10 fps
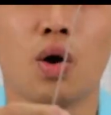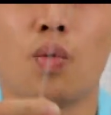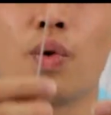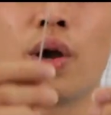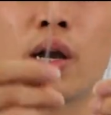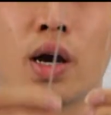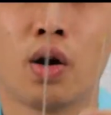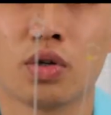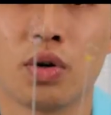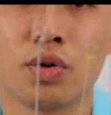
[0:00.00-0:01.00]
We can
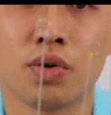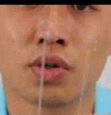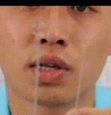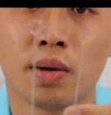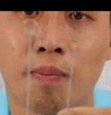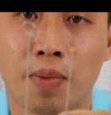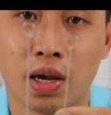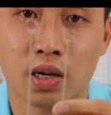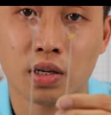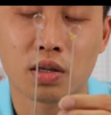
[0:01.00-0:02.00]
also use some
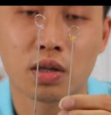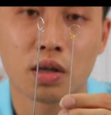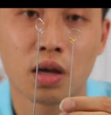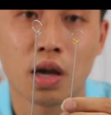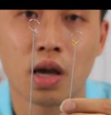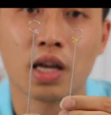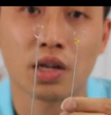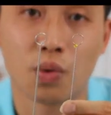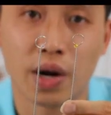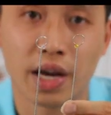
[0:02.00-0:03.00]
beads in
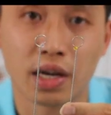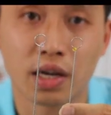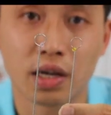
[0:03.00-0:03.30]
the ring.